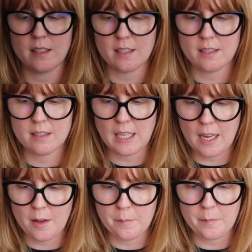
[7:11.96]
the
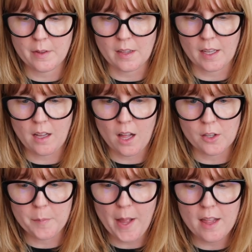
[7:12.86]
same like
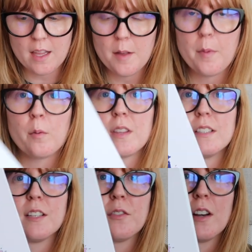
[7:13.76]
color palette, but with a
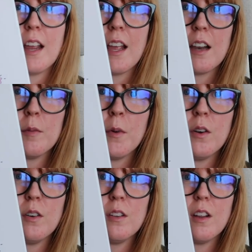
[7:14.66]
different
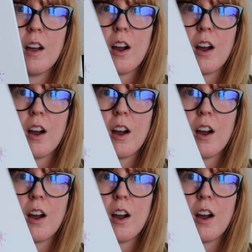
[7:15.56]
animal.